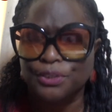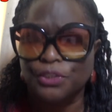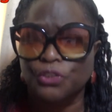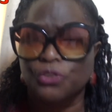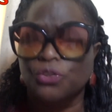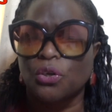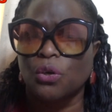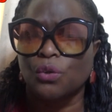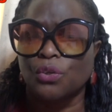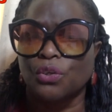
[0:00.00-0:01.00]
you're
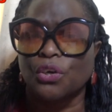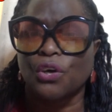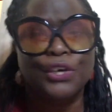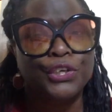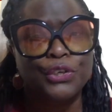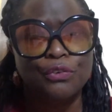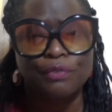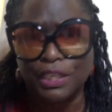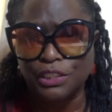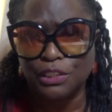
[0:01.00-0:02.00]
on the
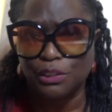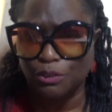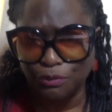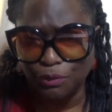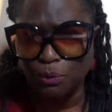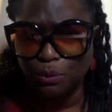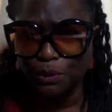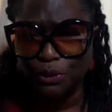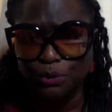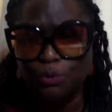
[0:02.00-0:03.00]
cardiovascular floor.
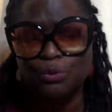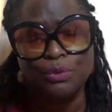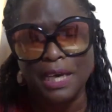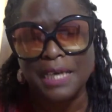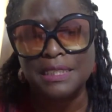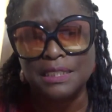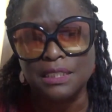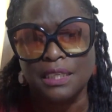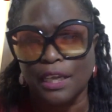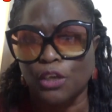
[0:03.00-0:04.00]
You do not
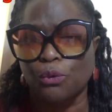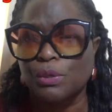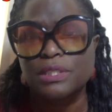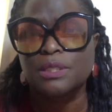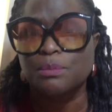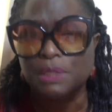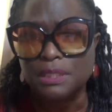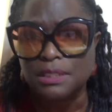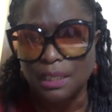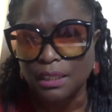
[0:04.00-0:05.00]
need a greasy
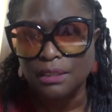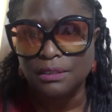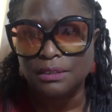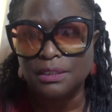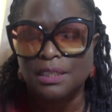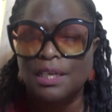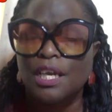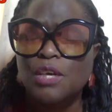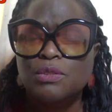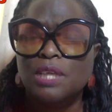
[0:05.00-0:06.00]
pizza.
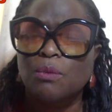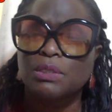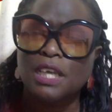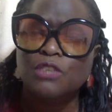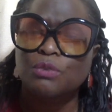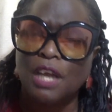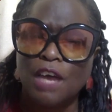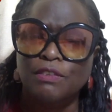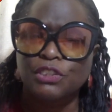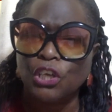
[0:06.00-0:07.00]
He was like, well, that's what I
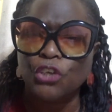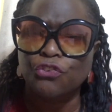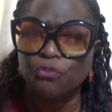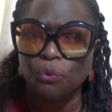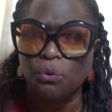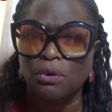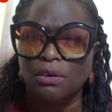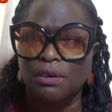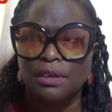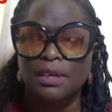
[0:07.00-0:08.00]
have a taste for.
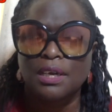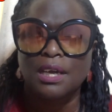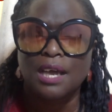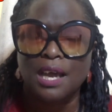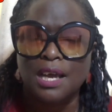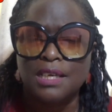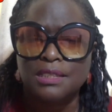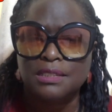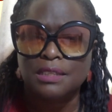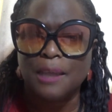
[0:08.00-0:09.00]
I
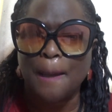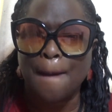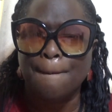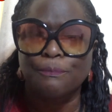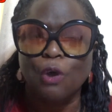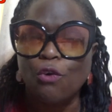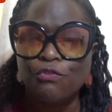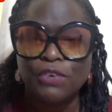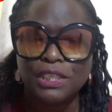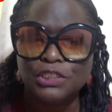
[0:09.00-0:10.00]
said, don't
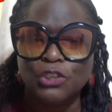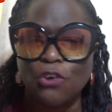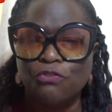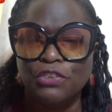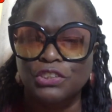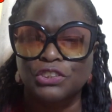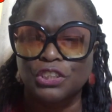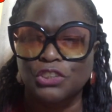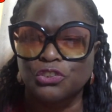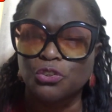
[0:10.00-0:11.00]
fuss,
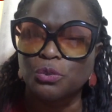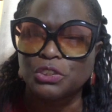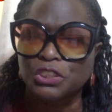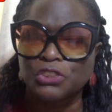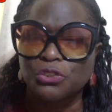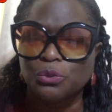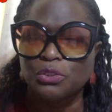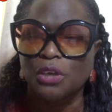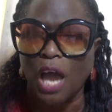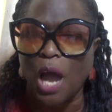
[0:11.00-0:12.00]
just do
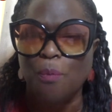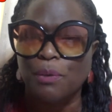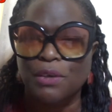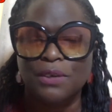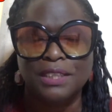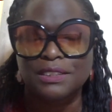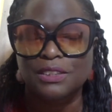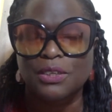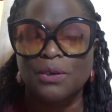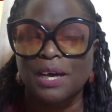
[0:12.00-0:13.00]
it, I'll pay you. I said,
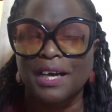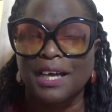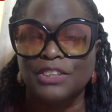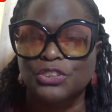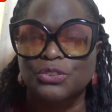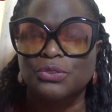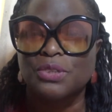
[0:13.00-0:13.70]
no, I got you.